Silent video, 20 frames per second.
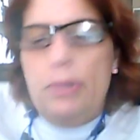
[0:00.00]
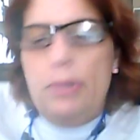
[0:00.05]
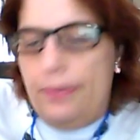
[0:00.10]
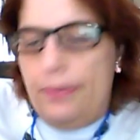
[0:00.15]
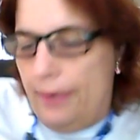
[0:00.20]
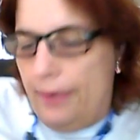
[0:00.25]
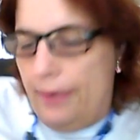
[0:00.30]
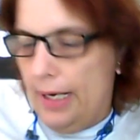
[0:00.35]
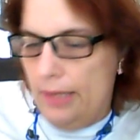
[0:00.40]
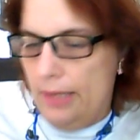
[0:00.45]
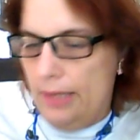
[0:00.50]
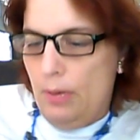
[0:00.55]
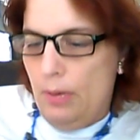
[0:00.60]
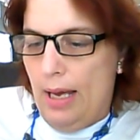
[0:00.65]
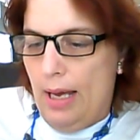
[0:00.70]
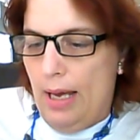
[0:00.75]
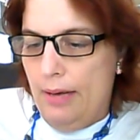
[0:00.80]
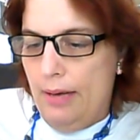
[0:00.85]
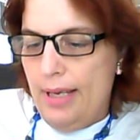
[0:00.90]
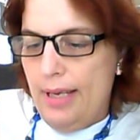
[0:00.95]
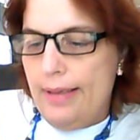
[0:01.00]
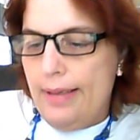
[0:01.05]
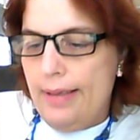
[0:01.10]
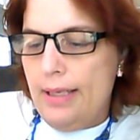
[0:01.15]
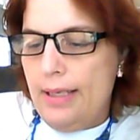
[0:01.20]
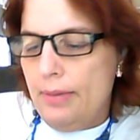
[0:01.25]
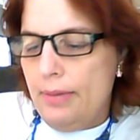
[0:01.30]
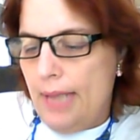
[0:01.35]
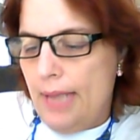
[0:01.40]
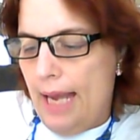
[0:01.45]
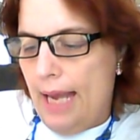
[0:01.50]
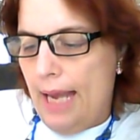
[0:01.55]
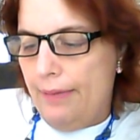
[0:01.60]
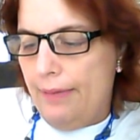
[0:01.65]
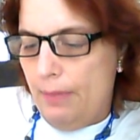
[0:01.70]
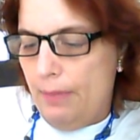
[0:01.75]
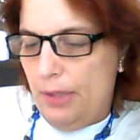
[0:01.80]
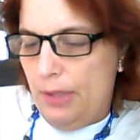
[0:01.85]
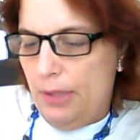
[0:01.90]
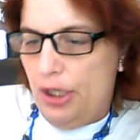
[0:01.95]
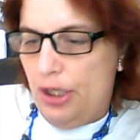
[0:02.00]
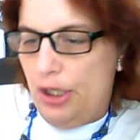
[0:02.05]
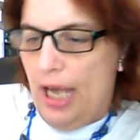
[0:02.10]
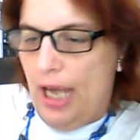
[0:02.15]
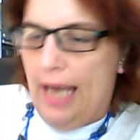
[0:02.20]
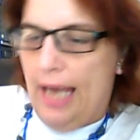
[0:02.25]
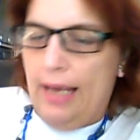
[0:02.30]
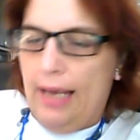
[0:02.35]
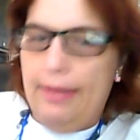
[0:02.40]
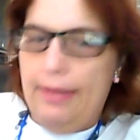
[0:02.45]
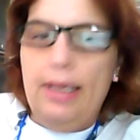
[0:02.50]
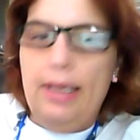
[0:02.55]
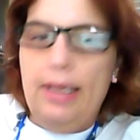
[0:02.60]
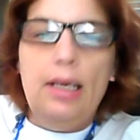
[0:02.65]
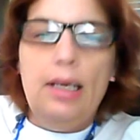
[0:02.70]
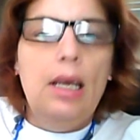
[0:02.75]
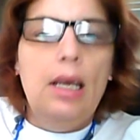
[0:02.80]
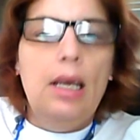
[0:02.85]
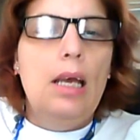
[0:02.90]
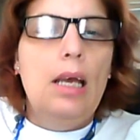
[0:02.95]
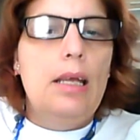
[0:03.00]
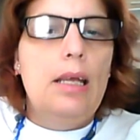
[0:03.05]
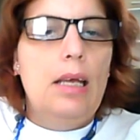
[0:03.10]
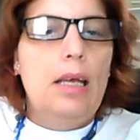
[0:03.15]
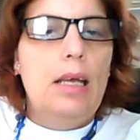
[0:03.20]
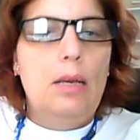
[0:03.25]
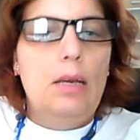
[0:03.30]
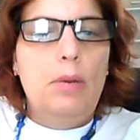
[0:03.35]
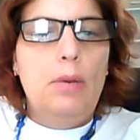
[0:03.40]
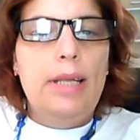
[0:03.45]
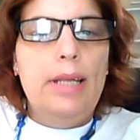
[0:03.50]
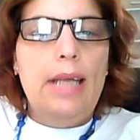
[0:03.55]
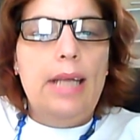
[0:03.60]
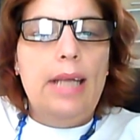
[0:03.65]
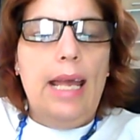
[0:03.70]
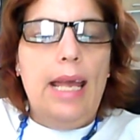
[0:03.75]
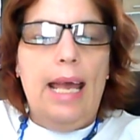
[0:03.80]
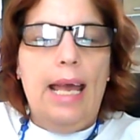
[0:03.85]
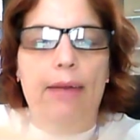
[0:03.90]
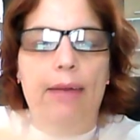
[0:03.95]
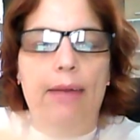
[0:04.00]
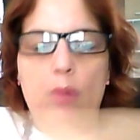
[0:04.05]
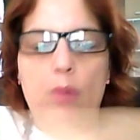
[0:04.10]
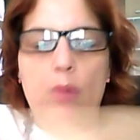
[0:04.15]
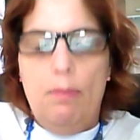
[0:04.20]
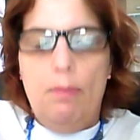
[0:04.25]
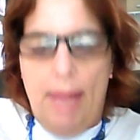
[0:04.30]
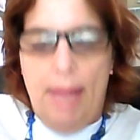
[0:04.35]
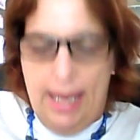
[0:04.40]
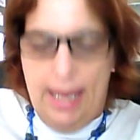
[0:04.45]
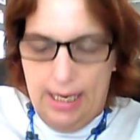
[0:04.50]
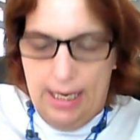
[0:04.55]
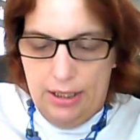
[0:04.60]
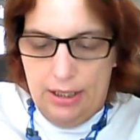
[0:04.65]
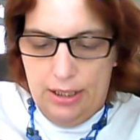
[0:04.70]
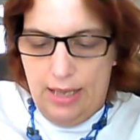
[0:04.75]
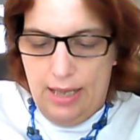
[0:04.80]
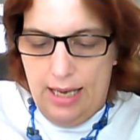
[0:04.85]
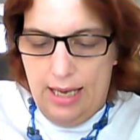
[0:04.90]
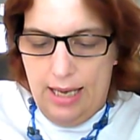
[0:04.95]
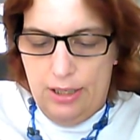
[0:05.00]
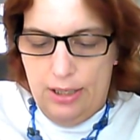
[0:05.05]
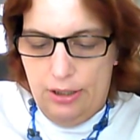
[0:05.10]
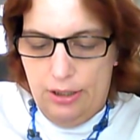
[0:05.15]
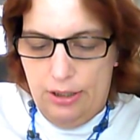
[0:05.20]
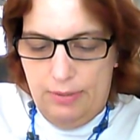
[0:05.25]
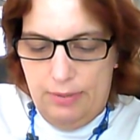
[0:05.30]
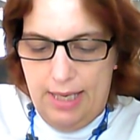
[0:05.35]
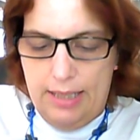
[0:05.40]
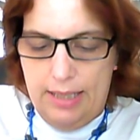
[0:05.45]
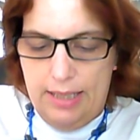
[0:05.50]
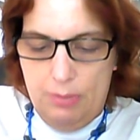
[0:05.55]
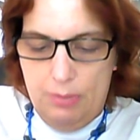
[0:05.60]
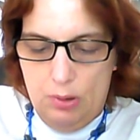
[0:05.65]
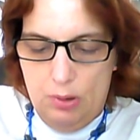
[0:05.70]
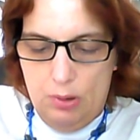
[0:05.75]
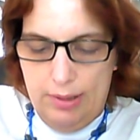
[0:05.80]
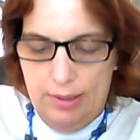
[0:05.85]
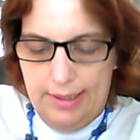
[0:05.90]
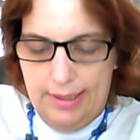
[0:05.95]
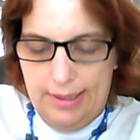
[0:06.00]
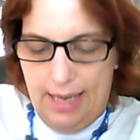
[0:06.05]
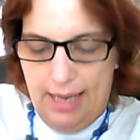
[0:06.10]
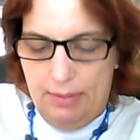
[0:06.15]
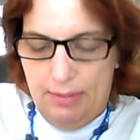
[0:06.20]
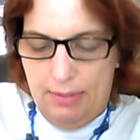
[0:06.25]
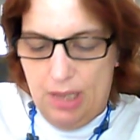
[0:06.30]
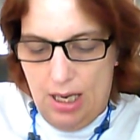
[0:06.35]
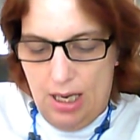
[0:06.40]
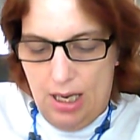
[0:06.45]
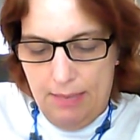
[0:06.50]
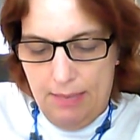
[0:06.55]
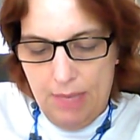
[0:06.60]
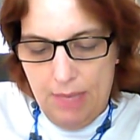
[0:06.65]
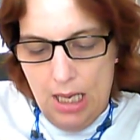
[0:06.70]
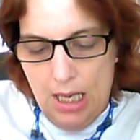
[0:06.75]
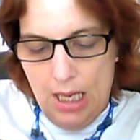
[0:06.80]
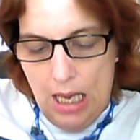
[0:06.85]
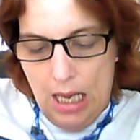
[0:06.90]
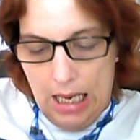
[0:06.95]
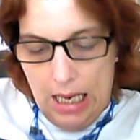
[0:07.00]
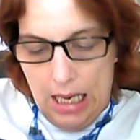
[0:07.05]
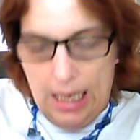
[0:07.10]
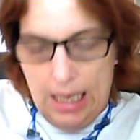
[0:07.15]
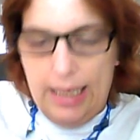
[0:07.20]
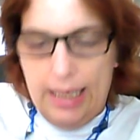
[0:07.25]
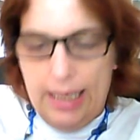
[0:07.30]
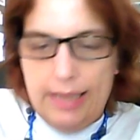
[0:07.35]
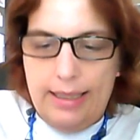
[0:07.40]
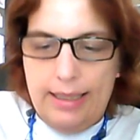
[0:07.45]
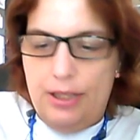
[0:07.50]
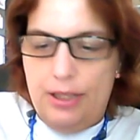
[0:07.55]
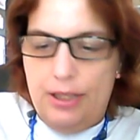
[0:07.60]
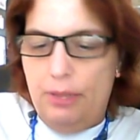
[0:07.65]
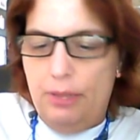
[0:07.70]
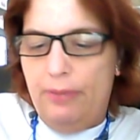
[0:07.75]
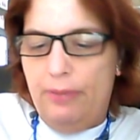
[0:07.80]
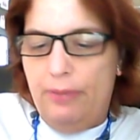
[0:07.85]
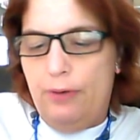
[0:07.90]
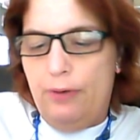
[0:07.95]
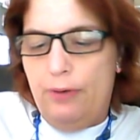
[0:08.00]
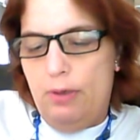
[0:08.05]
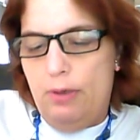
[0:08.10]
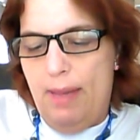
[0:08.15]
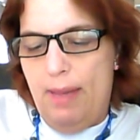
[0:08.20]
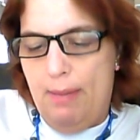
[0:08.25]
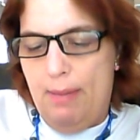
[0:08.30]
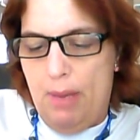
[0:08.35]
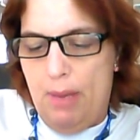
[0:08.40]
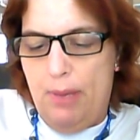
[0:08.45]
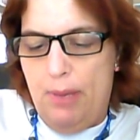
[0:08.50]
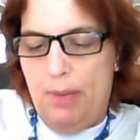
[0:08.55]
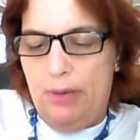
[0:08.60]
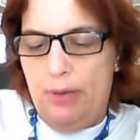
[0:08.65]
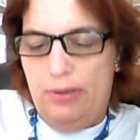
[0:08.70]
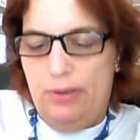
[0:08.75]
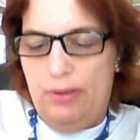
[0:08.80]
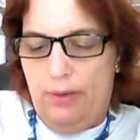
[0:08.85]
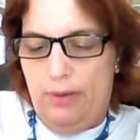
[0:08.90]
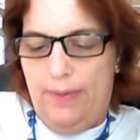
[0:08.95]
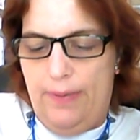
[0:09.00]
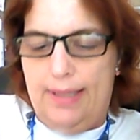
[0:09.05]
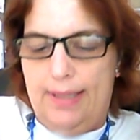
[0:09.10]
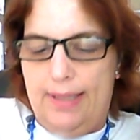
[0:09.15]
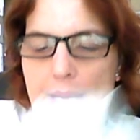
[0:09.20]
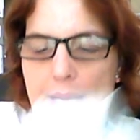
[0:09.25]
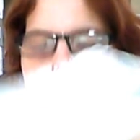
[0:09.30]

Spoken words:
was free as well. Yeah, this one came from the Czech. I think when they have one package, they send them all at the same time. And like I said to you before about my post office,